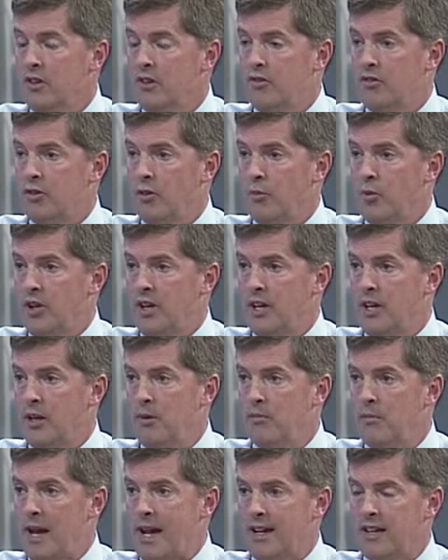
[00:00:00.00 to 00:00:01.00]
someone
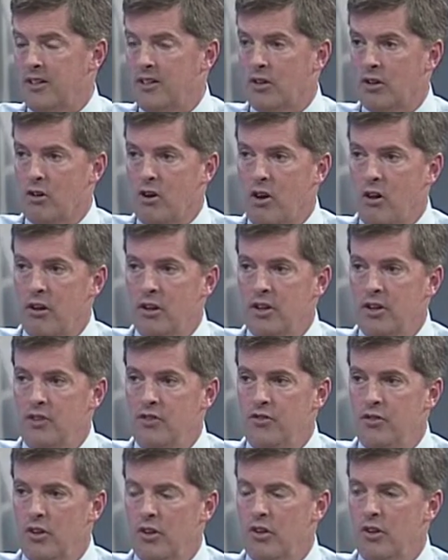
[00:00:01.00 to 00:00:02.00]
getting back into
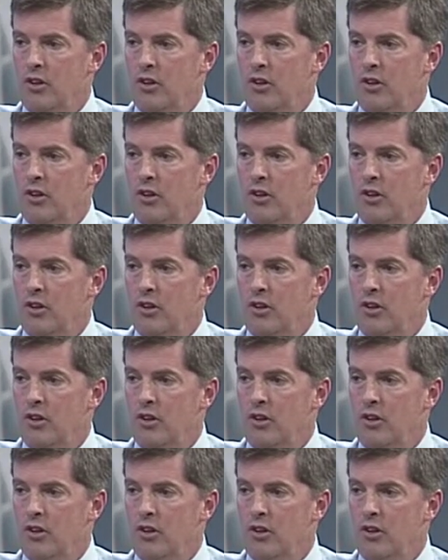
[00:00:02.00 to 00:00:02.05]
college,